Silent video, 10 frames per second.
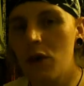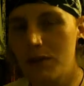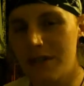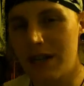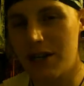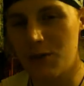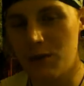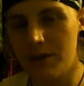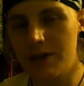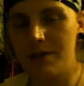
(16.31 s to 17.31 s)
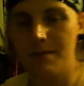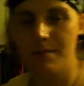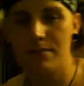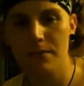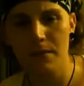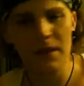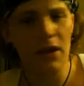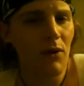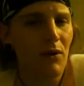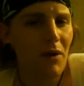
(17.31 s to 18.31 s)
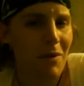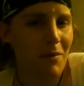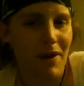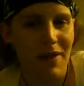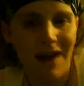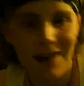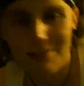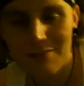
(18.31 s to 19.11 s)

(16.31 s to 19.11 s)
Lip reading: homosexuals. Now, what do I mean by that?